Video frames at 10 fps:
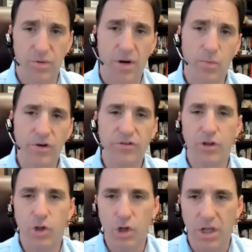right? What does it
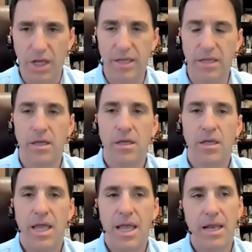look like?
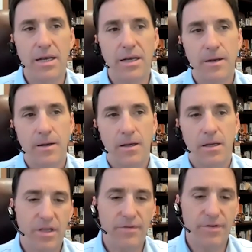And
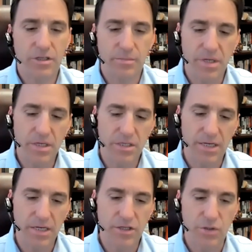give us some insight
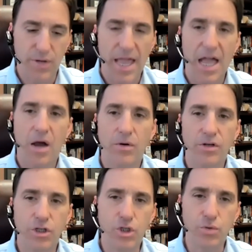into how
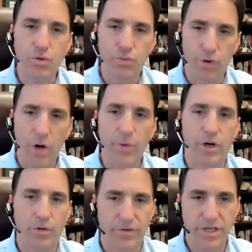did you grow it
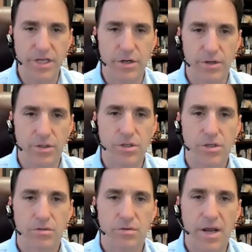over the years,
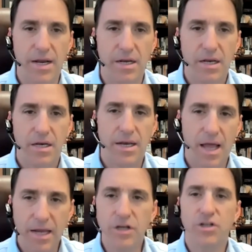right?
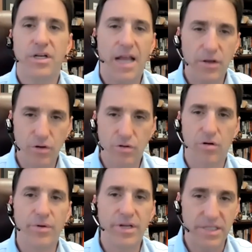I understand how you're
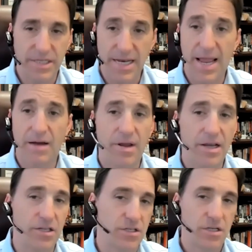growing it today, right?
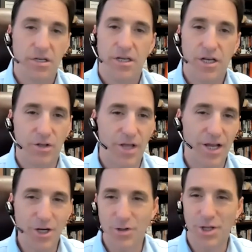Because, I
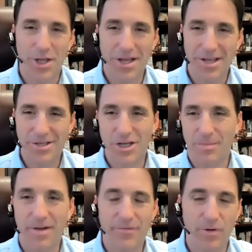know that I tell
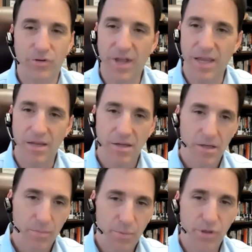my folks, hey,
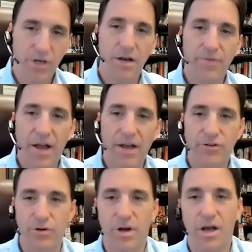put an
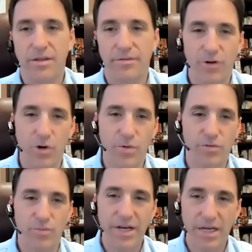advisor on the phone with
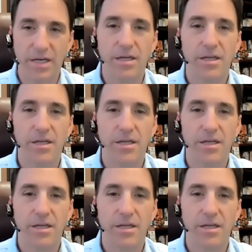Rita,